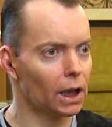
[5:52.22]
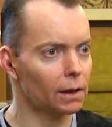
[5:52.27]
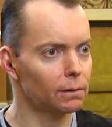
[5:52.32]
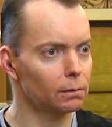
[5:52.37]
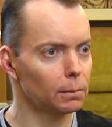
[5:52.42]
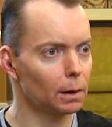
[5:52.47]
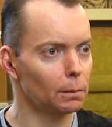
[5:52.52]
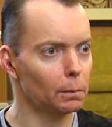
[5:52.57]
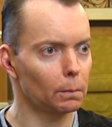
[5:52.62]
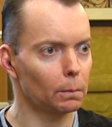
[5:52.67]
I
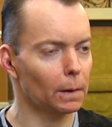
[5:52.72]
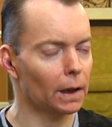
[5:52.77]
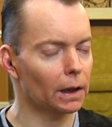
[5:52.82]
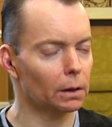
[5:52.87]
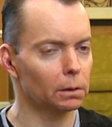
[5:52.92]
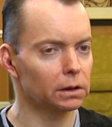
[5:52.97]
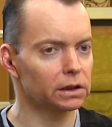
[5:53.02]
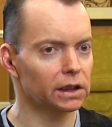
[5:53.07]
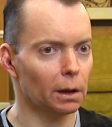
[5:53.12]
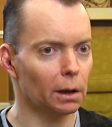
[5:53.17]
remember
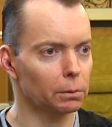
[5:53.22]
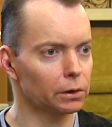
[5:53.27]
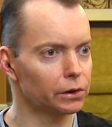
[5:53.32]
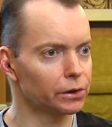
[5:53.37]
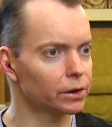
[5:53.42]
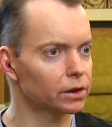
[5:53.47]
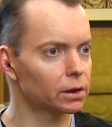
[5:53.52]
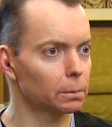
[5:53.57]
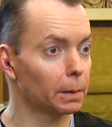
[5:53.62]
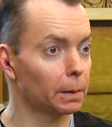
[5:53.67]
back when that was
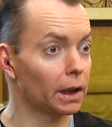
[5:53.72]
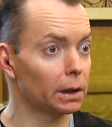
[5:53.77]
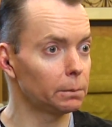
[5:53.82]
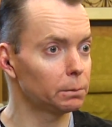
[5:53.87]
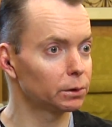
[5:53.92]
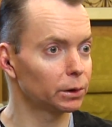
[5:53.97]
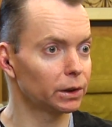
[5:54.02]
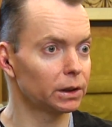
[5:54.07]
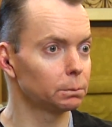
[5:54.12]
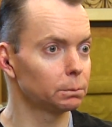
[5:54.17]
just a pipe
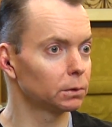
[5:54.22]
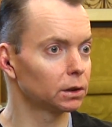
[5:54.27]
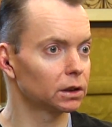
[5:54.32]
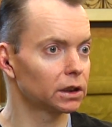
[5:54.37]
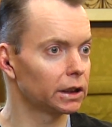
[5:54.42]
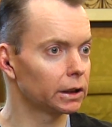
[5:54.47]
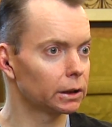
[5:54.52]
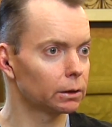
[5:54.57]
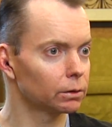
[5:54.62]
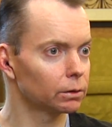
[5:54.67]
dream,
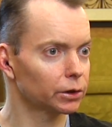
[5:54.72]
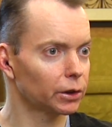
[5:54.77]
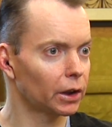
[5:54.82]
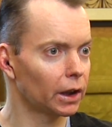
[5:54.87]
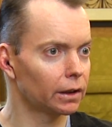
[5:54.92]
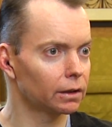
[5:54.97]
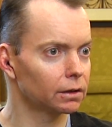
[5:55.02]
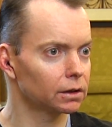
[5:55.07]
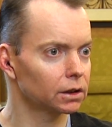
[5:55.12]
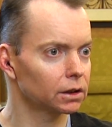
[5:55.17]
clinical
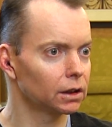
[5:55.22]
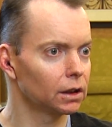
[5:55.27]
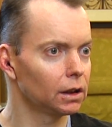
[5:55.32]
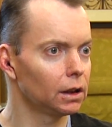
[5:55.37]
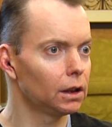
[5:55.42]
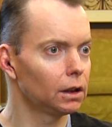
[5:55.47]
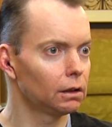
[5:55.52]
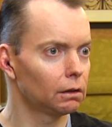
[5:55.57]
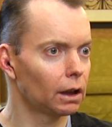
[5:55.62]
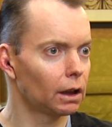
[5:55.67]
trials,
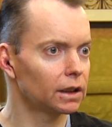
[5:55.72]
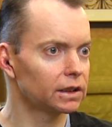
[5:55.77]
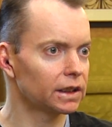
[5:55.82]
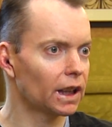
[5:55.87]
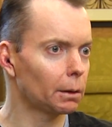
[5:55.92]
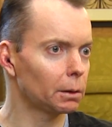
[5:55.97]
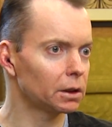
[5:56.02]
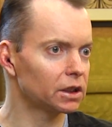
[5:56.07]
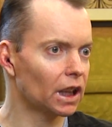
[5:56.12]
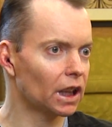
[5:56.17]
and
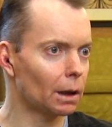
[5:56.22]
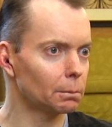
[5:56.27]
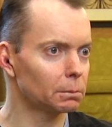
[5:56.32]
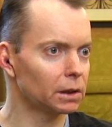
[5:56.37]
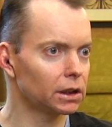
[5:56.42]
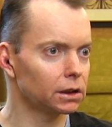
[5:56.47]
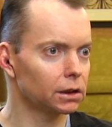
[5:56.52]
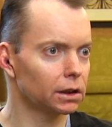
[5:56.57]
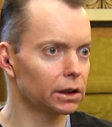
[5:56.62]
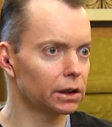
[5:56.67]
now it's
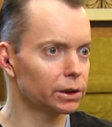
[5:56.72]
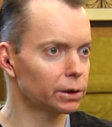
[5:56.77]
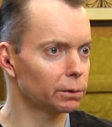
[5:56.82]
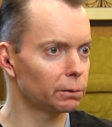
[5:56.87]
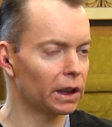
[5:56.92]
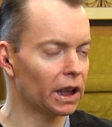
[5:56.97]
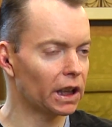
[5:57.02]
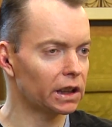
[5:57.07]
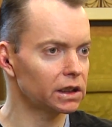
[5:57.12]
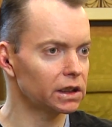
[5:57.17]
happening and it's a
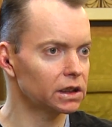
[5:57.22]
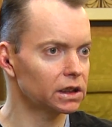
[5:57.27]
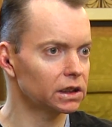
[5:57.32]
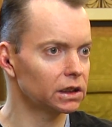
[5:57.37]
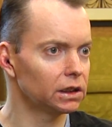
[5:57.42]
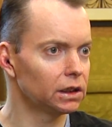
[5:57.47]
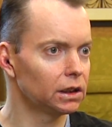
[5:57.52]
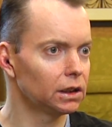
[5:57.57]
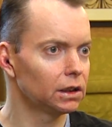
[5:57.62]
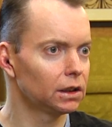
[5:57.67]
reality.